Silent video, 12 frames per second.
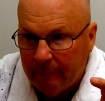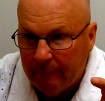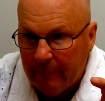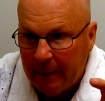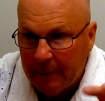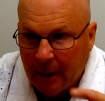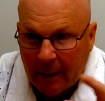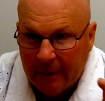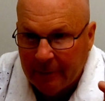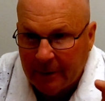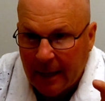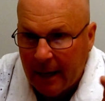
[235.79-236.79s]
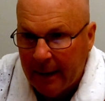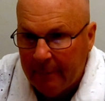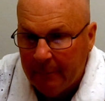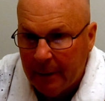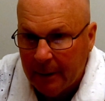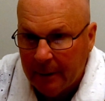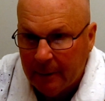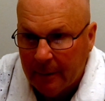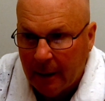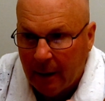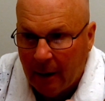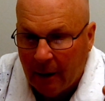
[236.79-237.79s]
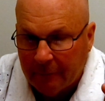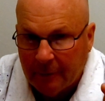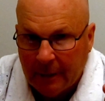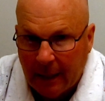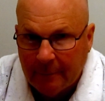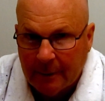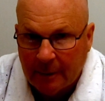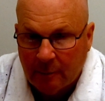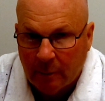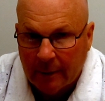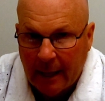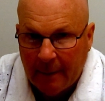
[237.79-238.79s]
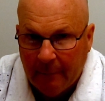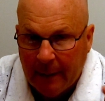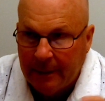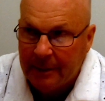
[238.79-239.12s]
Maybe not every time, but oftentimes that's what that means.